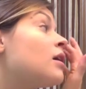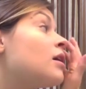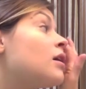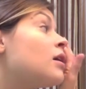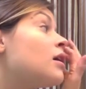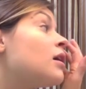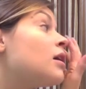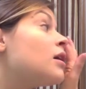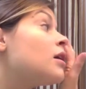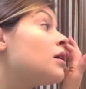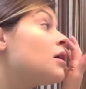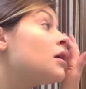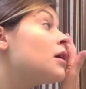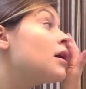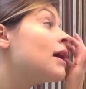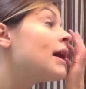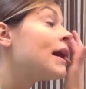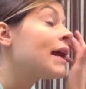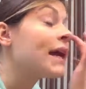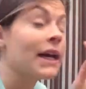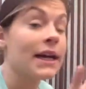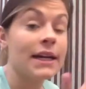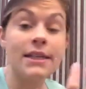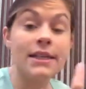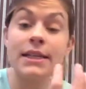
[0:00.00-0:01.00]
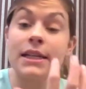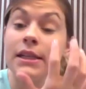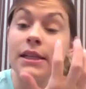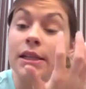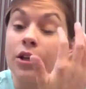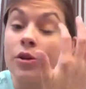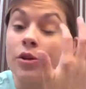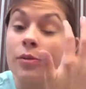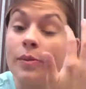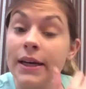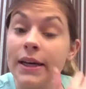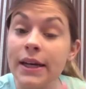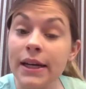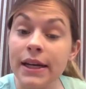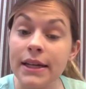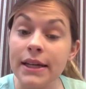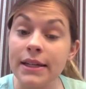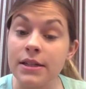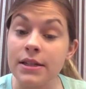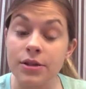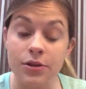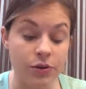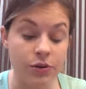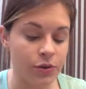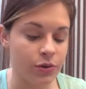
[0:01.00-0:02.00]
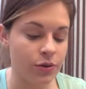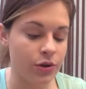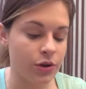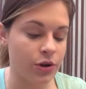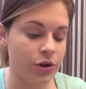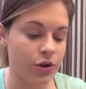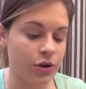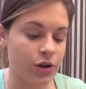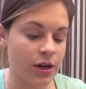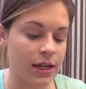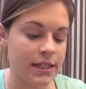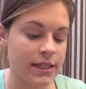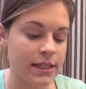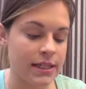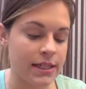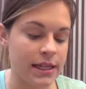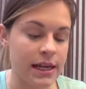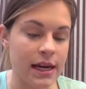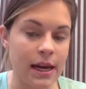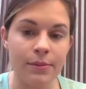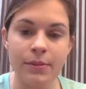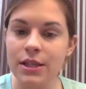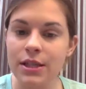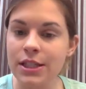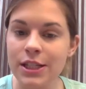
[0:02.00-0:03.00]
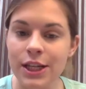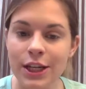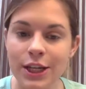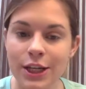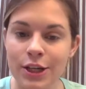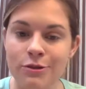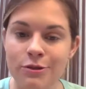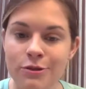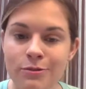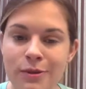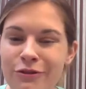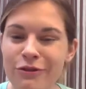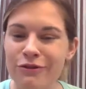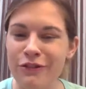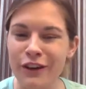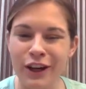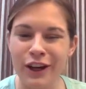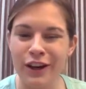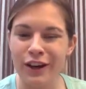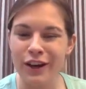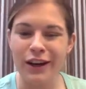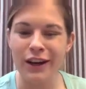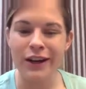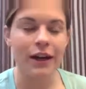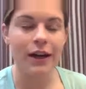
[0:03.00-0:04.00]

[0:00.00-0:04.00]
and a little bit into the crease. And I'm just going to use my finger again on.